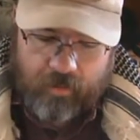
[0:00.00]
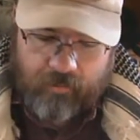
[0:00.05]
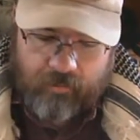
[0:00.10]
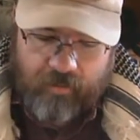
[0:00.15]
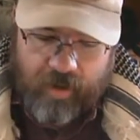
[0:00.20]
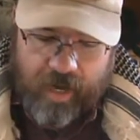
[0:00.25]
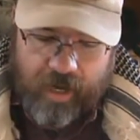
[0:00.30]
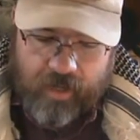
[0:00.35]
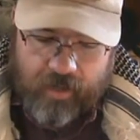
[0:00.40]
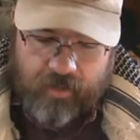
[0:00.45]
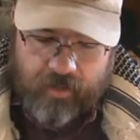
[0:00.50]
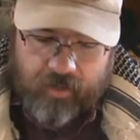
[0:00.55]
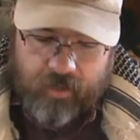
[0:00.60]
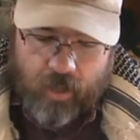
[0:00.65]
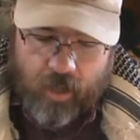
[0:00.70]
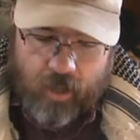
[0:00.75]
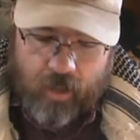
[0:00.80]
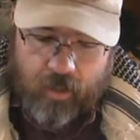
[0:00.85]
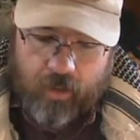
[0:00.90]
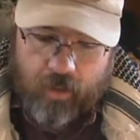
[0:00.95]

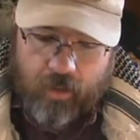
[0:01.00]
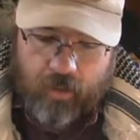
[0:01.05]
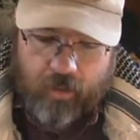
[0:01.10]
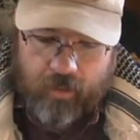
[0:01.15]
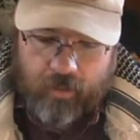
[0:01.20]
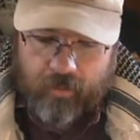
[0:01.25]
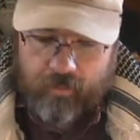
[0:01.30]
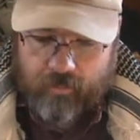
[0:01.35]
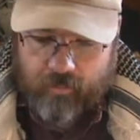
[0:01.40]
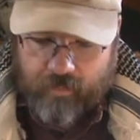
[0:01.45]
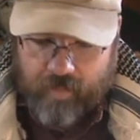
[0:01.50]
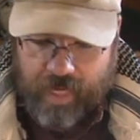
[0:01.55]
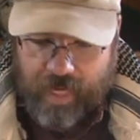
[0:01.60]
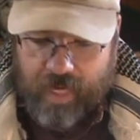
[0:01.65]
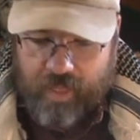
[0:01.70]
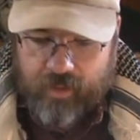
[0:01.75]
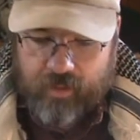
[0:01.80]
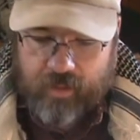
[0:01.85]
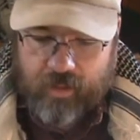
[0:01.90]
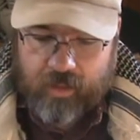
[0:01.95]
Firestarter,
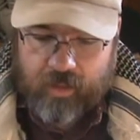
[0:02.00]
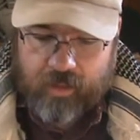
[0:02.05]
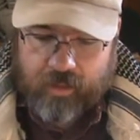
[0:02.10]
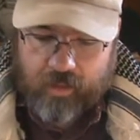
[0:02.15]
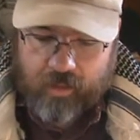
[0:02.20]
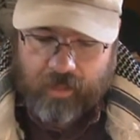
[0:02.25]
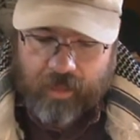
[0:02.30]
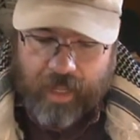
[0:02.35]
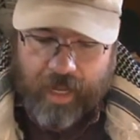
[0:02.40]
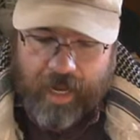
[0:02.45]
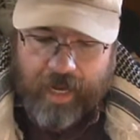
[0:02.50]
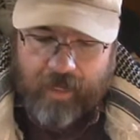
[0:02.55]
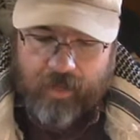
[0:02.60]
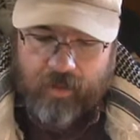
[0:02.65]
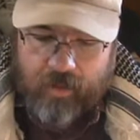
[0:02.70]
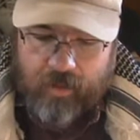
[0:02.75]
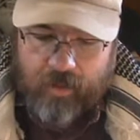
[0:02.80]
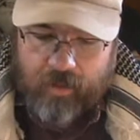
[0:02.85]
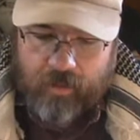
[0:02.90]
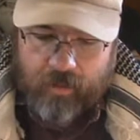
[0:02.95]
matches, a
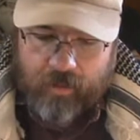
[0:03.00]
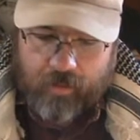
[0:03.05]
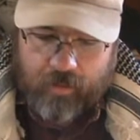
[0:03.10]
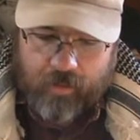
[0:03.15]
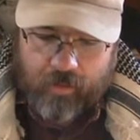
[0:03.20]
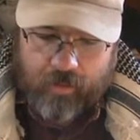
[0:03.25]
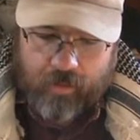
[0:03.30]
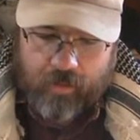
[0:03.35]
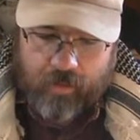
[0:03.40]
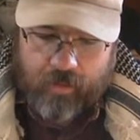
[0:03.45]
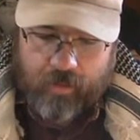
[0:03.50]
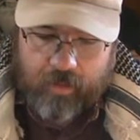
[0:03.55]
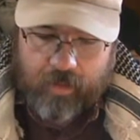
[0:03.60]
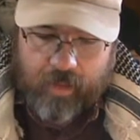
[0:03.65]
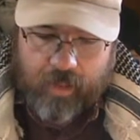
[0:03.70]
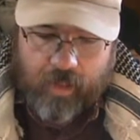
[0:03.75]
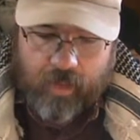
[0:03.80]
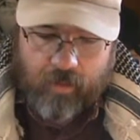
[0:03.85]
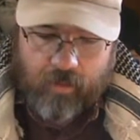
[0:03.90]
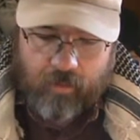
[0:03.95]
lighter.
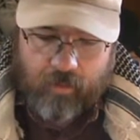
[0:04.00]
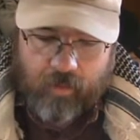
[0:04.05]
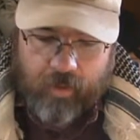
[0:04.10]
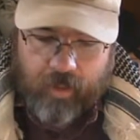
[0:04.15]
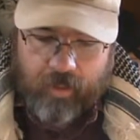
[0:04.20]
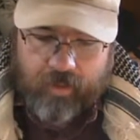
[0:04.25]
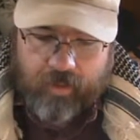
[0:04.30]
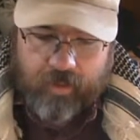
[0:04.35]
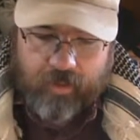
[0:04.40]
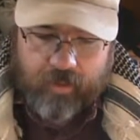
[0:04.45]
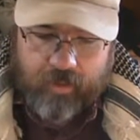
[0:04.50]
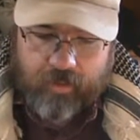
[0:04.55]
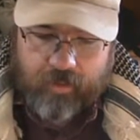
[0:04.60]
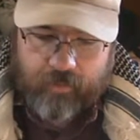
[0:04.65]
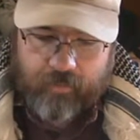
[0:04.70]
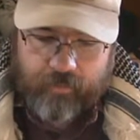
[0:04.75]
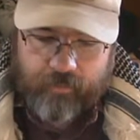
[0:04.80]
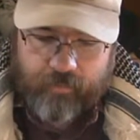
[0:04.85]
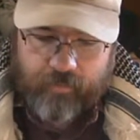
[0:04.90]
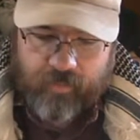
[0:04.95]
You know, it's
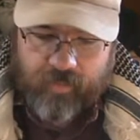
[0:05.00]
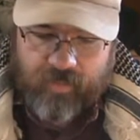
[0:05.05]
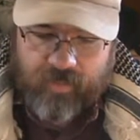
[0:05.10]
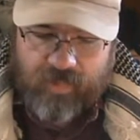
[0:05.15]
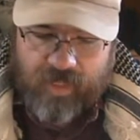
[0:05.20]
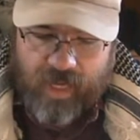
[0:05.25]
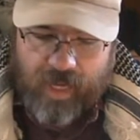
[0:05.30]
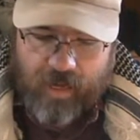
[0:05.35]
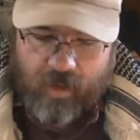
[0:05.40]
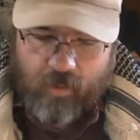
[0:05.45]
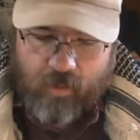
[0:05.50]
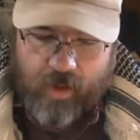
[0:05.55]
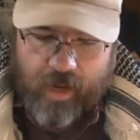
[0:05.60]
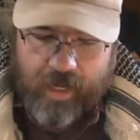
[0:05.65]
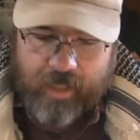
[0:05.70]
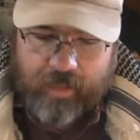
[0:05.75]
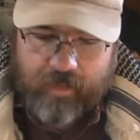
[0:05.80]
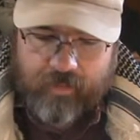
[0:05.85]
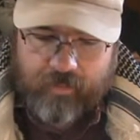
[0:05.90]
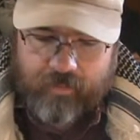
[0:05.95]
not
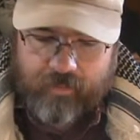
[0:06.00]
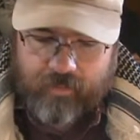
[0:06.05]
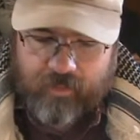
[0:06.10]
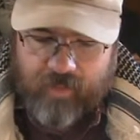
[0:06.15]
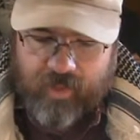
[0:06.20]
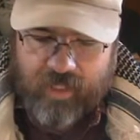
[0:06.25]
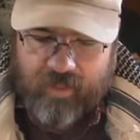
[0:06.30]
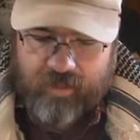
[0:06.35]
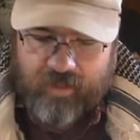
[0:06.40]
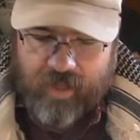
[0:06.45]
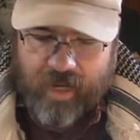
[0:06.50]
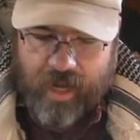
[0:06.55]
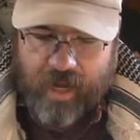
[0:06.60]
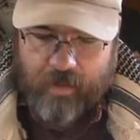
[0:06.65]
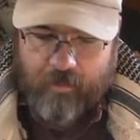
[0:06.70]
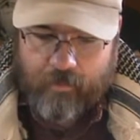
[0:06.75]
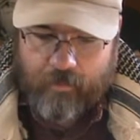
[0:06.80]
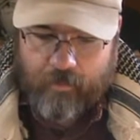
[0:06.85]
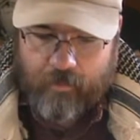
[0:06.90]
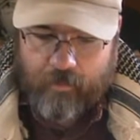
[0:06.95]
quite the
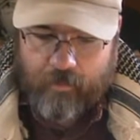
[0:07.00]
same.